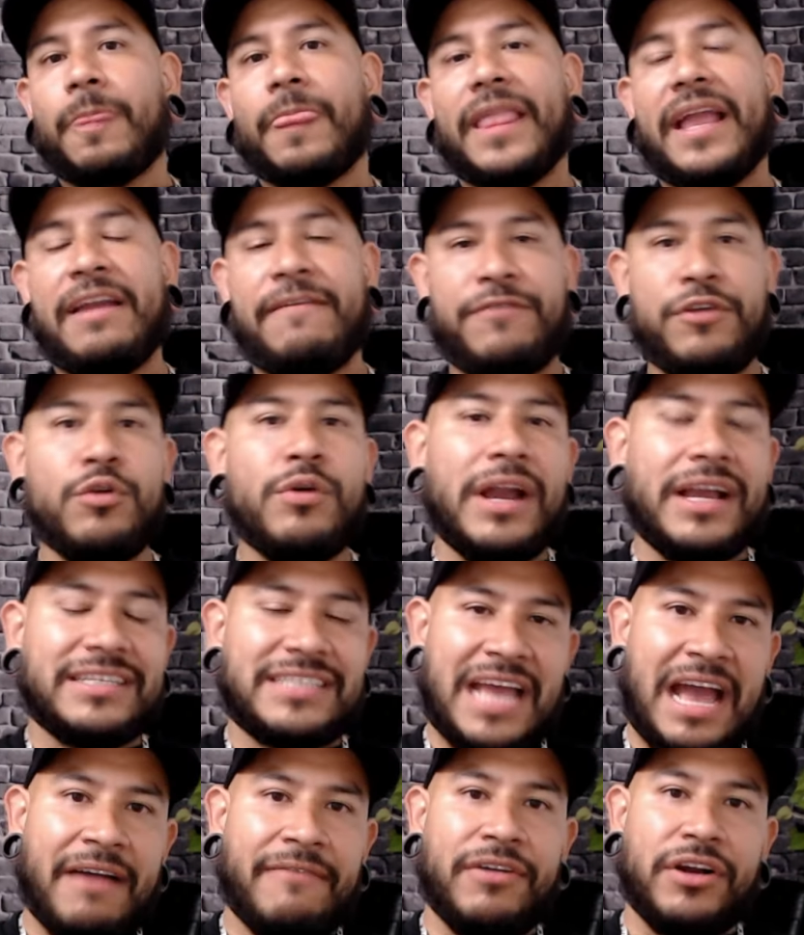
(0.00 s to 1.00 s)
If you guys
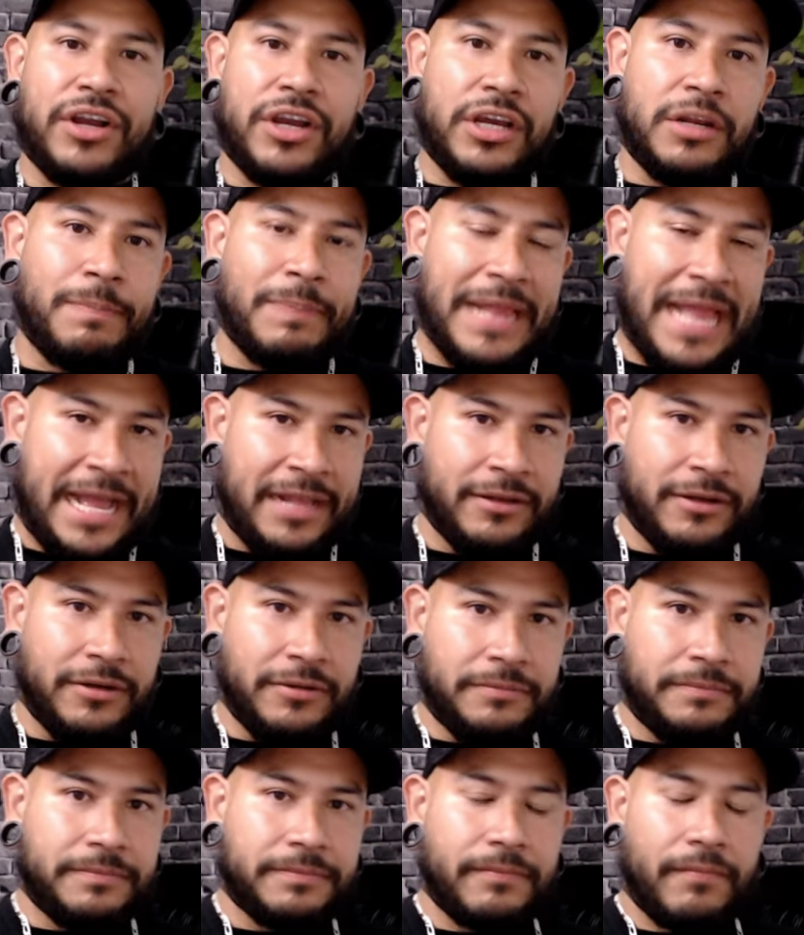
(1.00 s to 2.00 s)
have a good
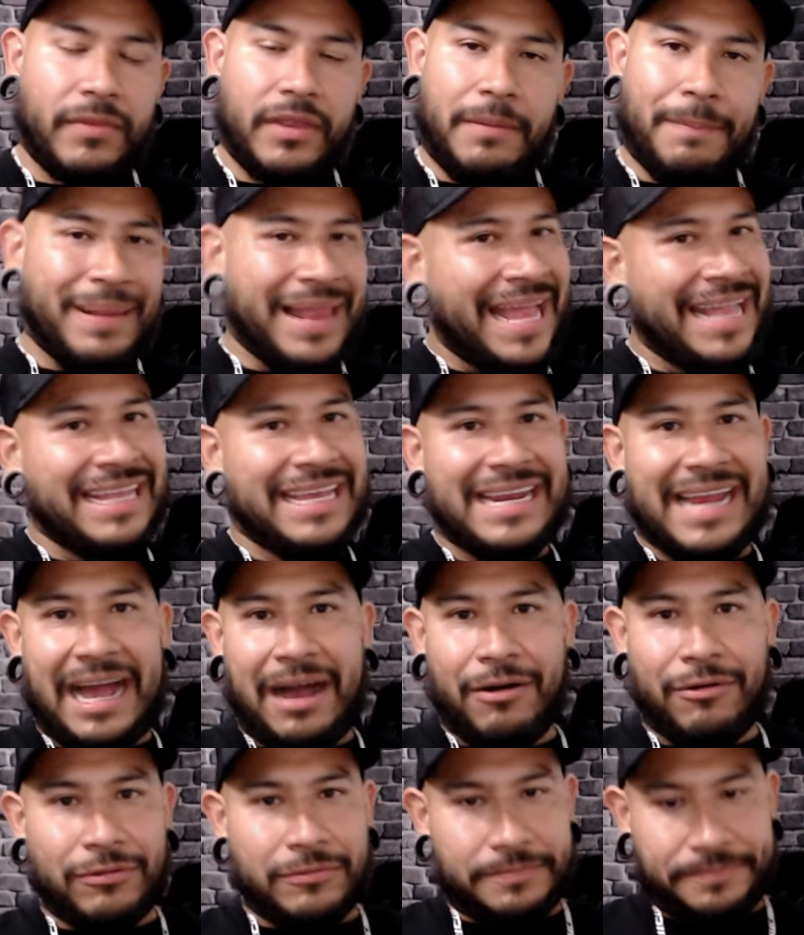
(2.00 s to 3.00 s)
planner, plan it
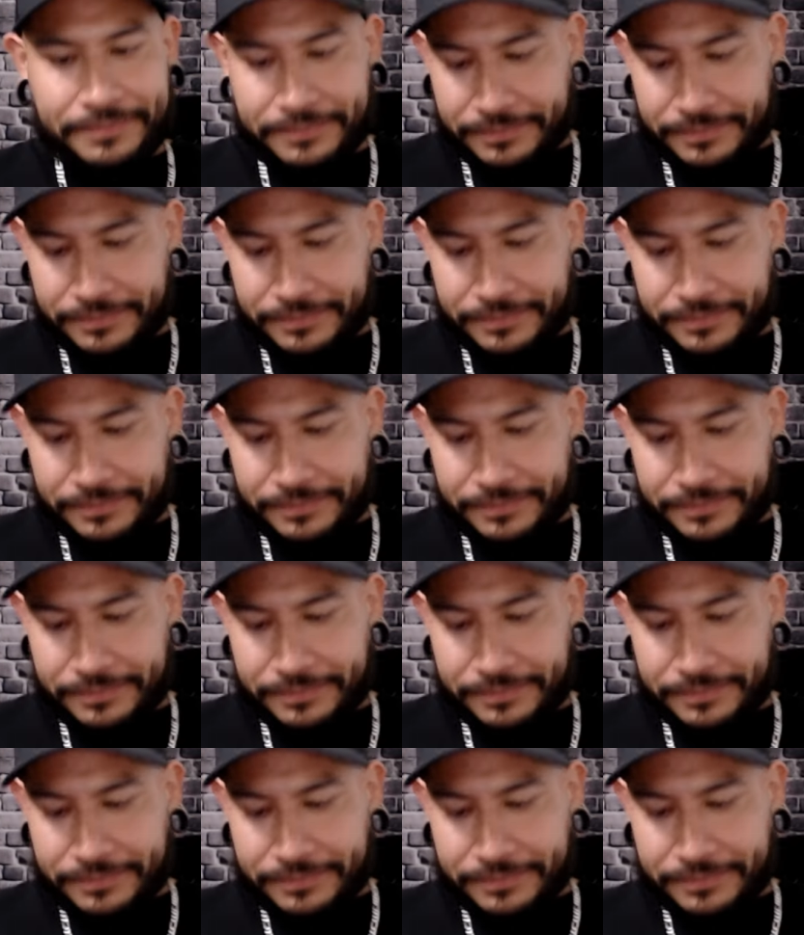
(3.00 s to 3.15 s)
out.